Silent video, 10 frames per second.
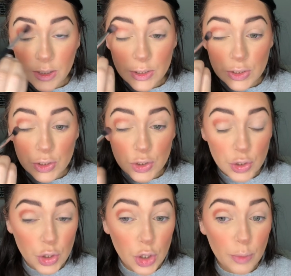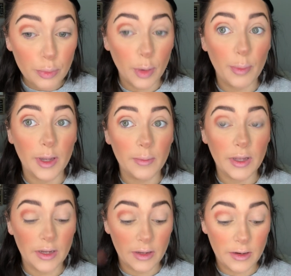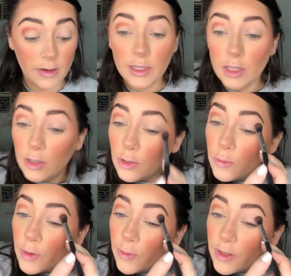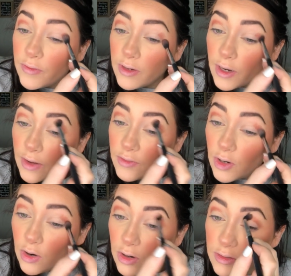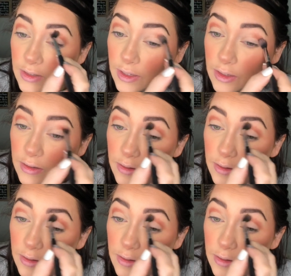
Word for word: Super pigmented. You don't even have to hardly.